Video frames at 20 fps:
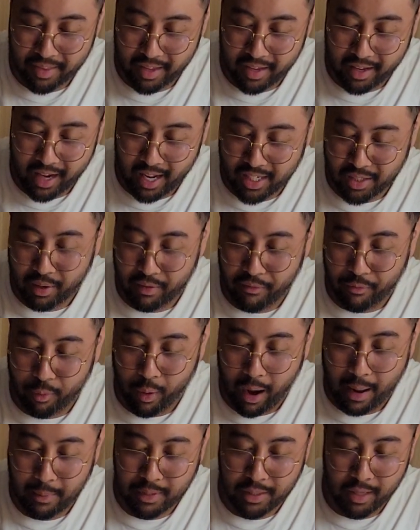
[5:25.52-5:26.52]
Next we have 4
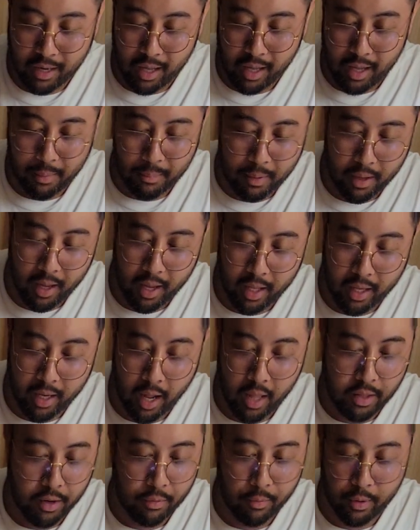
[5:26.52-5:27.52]
Absalom,
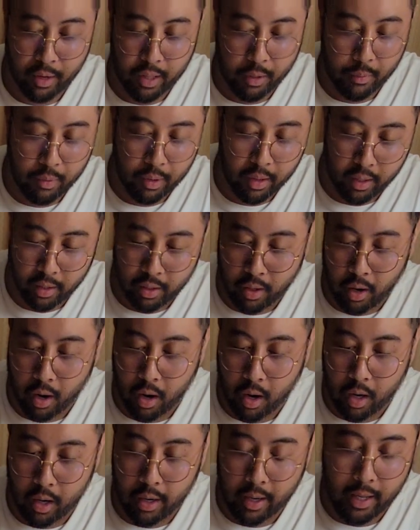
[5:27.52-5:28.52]
another really, really good
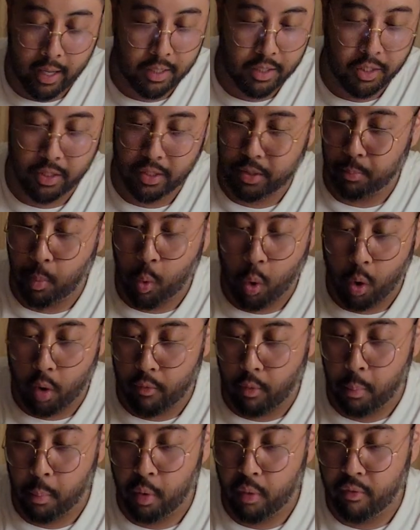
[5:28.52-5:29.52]
card. It's just more
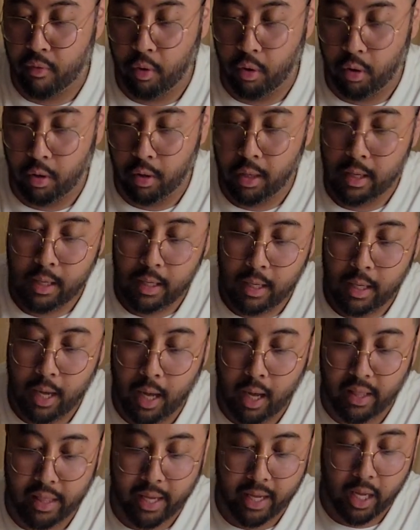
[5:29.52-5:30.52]
removal
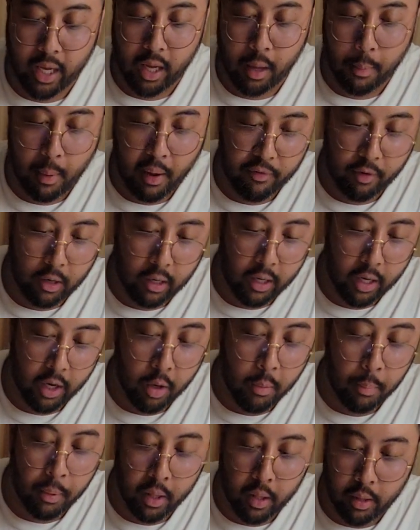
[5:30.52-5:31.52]
that can come off your leader
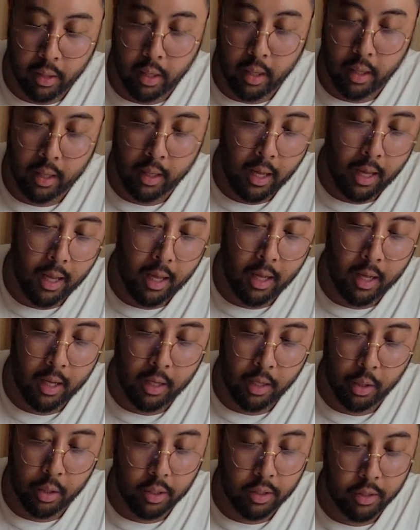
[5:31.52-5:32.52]
ability.
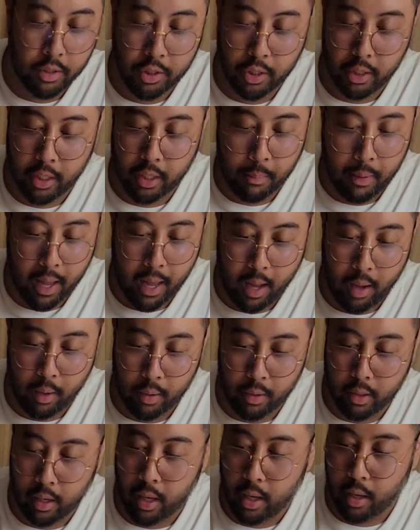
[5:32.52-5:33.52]
You can cheat him
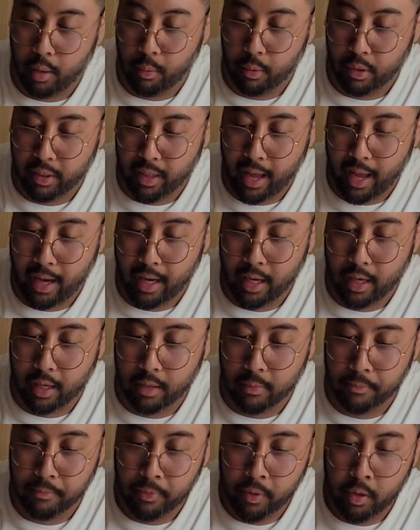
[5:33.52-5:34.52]
out with that
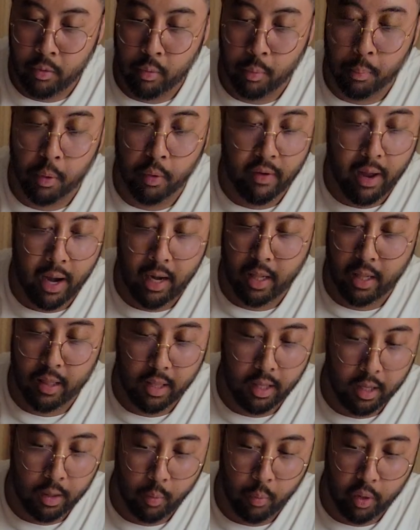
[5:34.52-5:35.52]
and remove
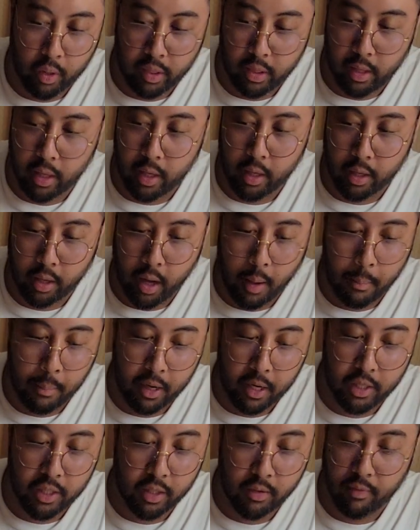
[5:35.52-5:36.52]
anything with a
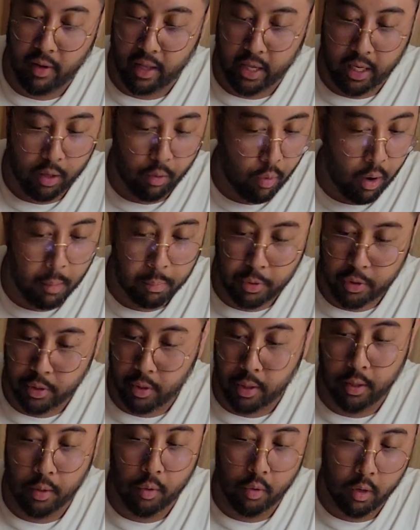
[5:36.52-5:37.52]
combination of like an
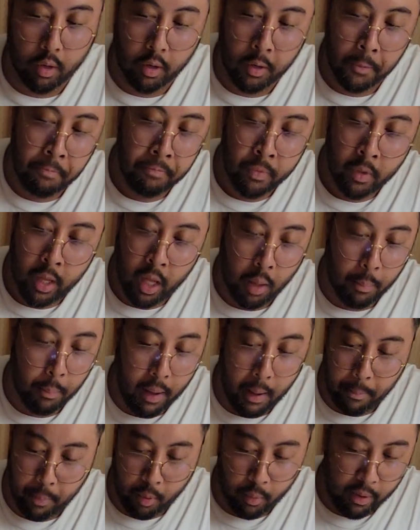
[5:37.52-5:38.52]
Eruption or
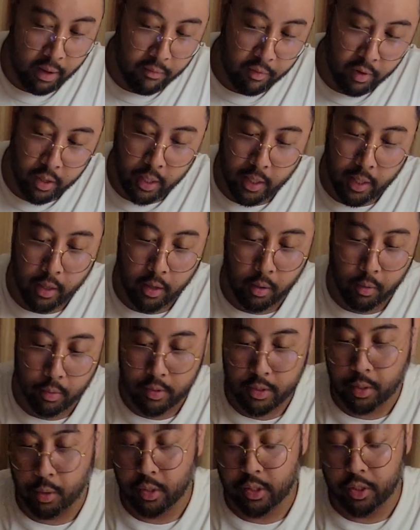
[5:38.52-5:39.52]
Helmet, but whatever you need to do. So